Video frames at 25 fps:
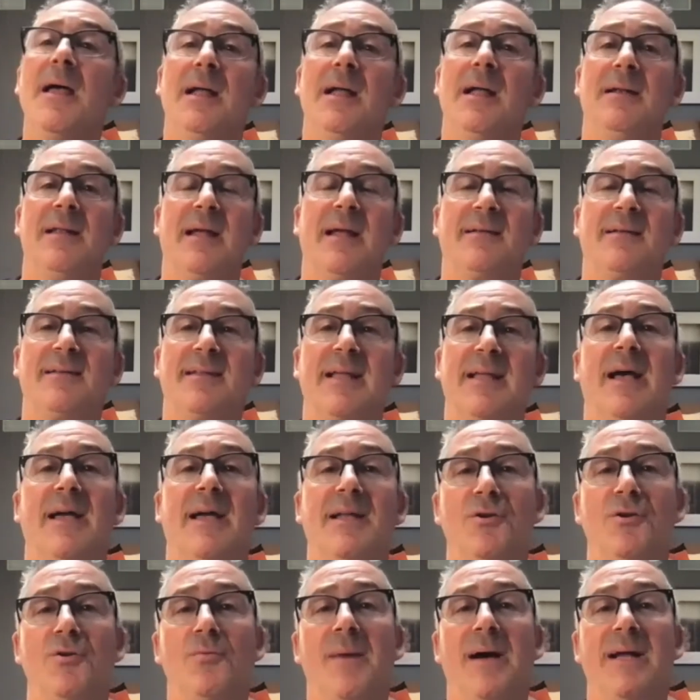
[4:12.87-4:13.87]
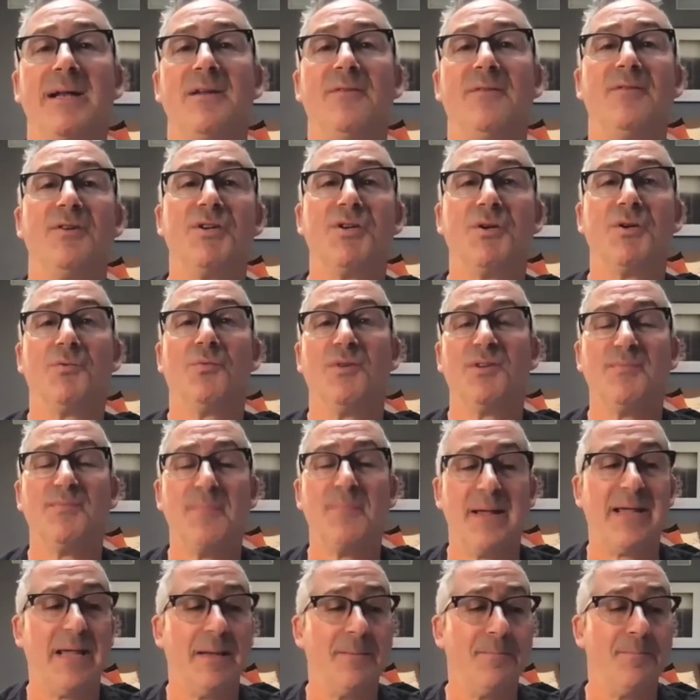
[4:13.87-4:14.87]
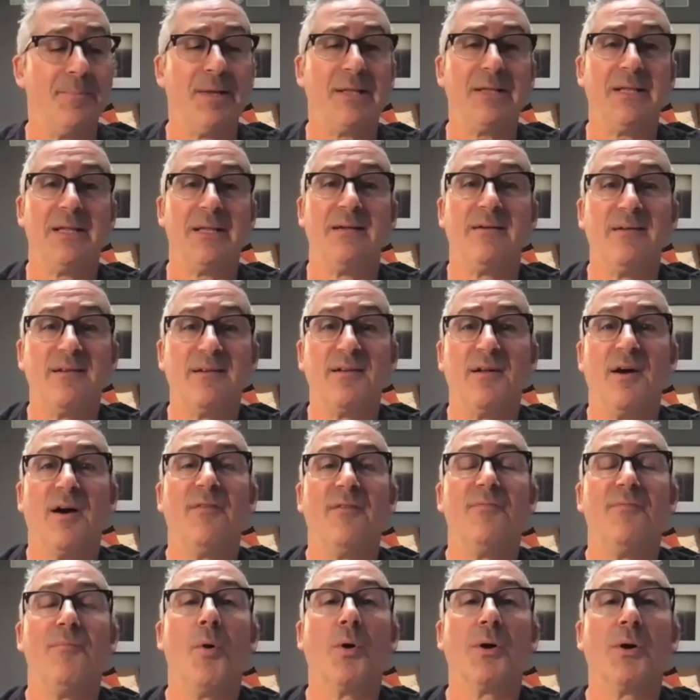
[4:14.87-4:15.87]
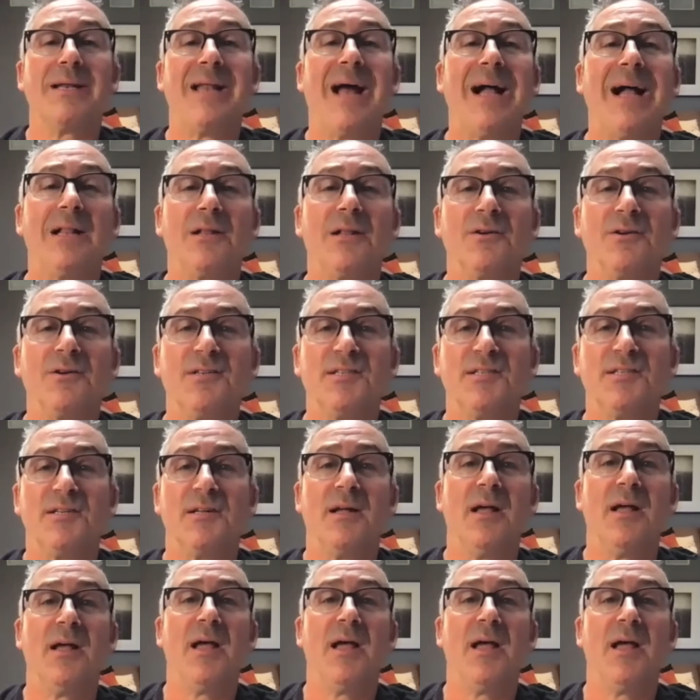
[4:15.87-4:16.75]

Next thing I knew, my division was making billions of more dollars.